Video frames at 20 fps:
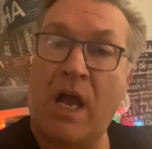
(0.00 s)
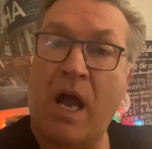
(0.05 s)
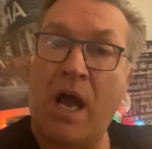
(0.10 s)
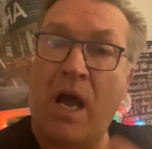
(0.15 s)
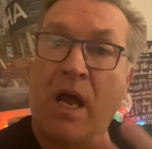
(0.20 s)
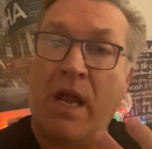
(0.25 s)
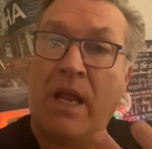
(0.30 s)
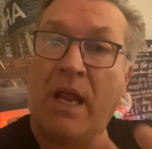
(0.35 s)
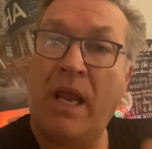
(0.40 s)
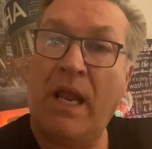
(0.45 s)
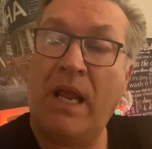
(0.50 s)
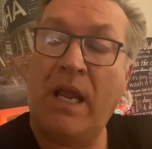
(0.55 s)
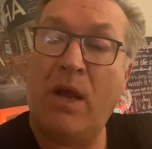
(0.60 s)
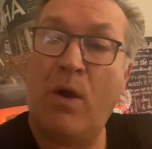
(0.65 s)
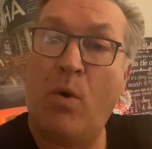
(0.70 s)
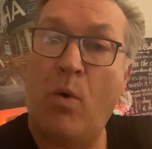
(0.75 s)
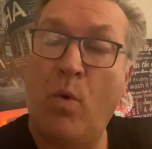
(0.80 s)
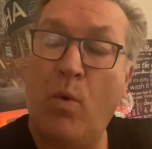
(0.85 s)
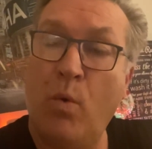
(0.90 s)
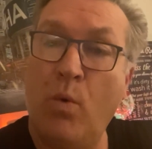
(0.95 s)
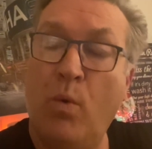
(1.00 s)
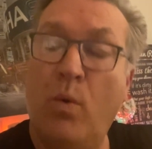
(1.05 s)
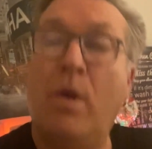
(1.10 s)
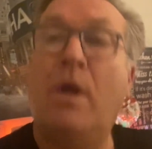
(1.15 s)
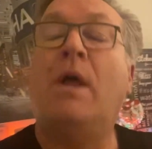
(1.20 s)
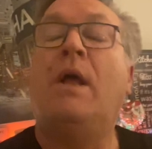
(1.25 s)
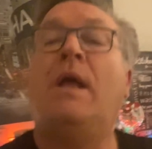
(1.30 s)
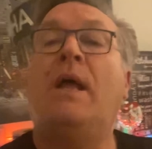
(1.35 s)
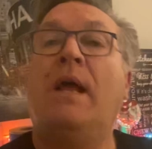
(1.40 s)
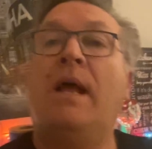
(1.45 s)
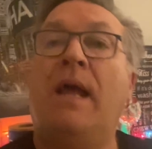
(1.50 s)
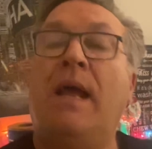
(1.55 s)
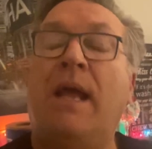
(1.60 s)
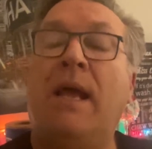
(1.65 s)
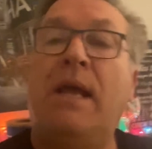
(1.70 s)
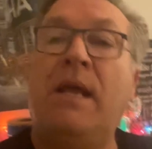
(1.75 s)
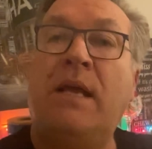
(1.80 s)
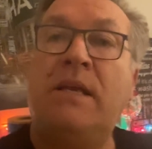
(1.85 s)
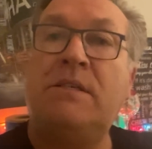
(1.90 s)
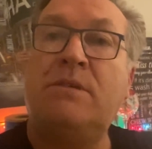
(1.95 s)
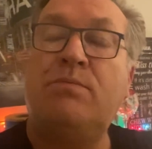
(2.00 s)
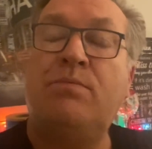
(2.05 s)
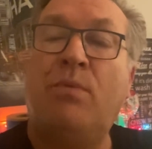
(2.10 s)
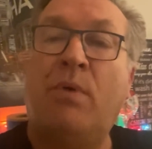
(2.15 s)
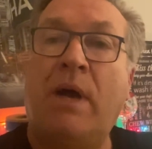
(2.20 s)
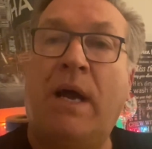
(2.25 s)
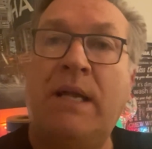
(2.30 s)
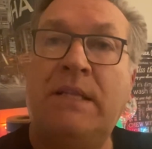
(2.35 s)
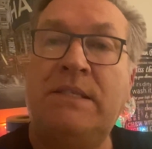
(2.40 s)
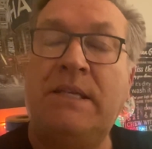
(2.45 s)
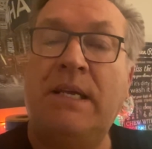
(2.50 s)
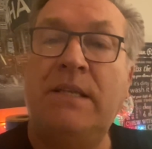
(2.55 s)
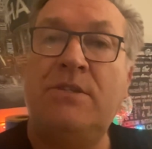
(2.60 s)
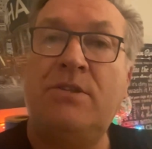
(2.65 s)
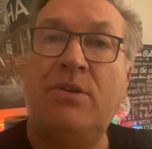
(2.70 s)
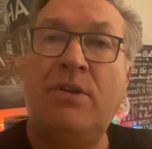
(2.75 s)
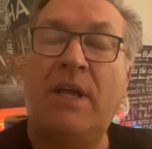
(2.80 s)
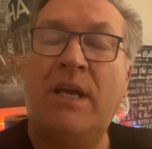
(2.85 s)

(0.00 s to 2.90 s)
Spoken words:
I, O, is what I tend to.